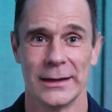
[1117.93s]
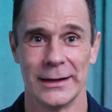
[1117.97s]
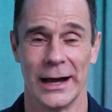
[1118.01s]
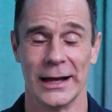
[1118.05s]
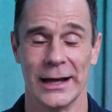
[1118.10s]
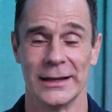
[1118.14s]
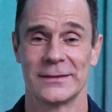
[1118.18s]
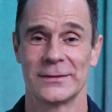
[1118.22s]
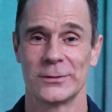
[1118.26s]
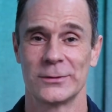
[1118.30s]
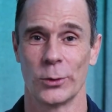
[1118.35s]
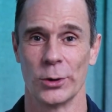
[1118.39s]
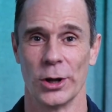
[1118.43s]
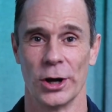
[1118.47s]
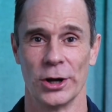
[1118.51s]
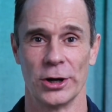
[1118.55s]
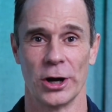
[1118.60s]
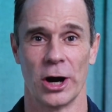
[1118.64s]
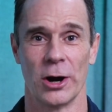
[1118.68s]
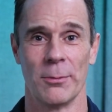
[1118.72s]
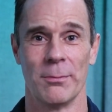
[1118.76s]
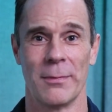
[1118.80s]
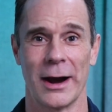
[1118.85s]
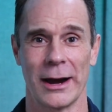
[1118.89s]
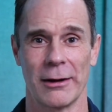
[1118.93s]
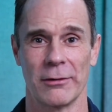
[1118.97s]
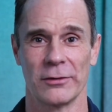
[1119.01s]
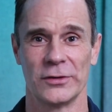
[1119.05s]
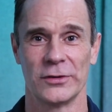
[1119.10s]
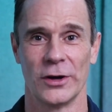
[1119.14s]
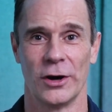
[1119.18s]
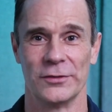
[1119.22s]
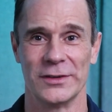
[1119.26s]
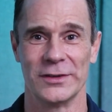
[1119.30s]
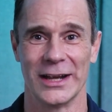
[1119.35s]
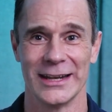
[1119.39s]
and sort out our
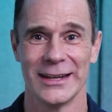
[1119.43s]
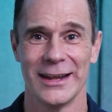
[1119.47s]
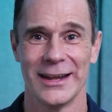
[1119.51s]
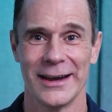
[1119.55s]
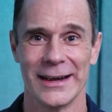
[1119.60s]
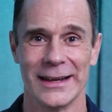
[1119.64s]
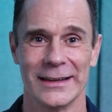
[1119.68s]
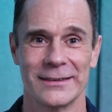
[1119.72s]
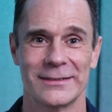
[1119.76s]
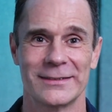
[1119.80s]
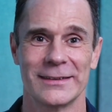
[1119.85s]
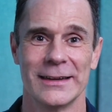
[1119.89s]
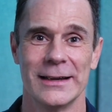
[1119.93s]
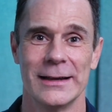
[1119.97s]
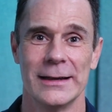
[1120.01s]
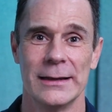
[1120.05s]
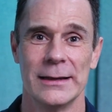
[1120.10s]
Microsoft alliance